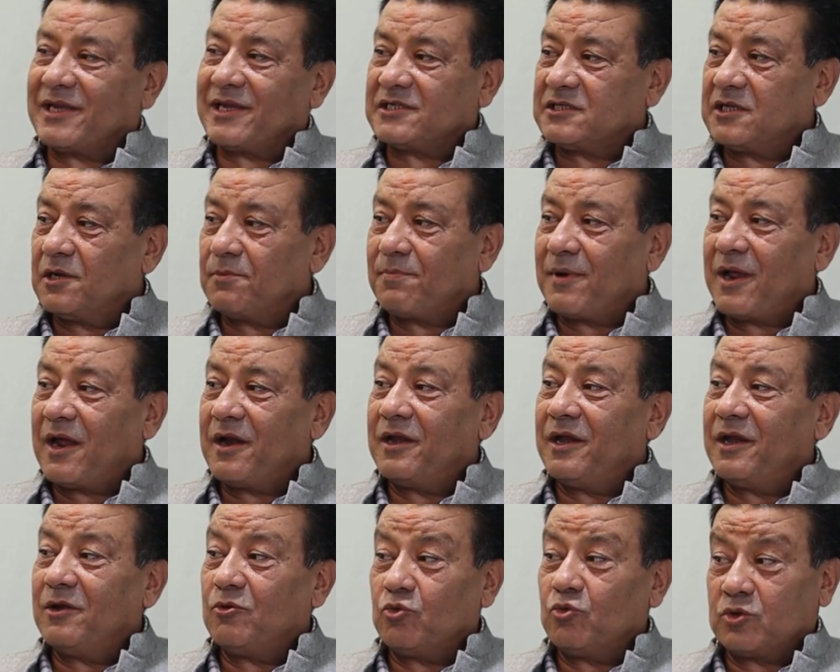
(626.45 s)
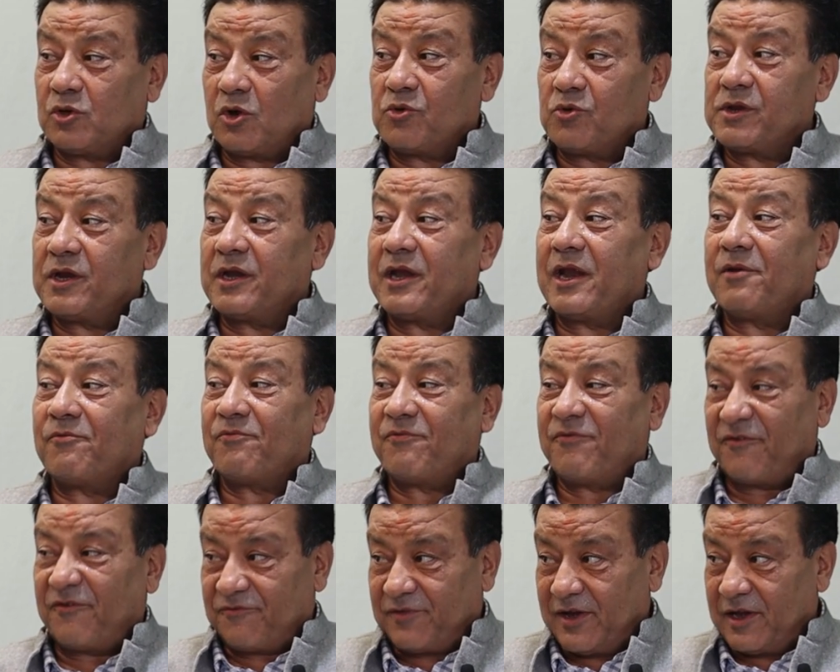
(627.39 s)
action plan in
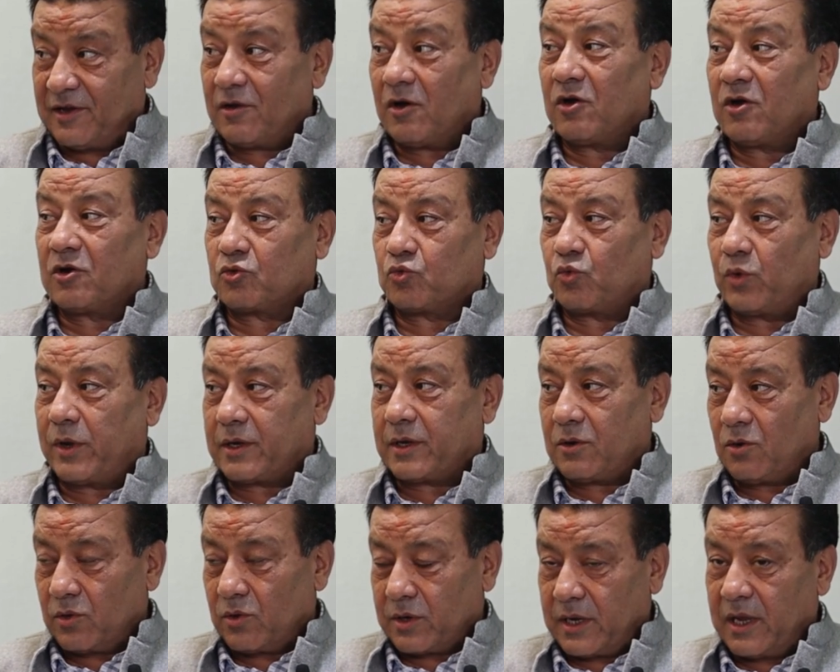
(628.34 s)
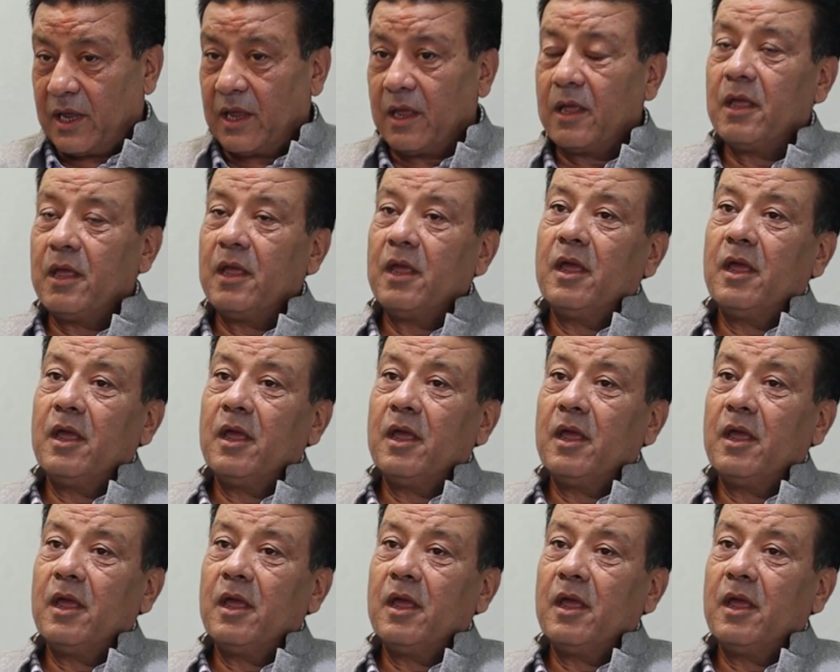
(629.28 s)
2015 earthquake. Okay?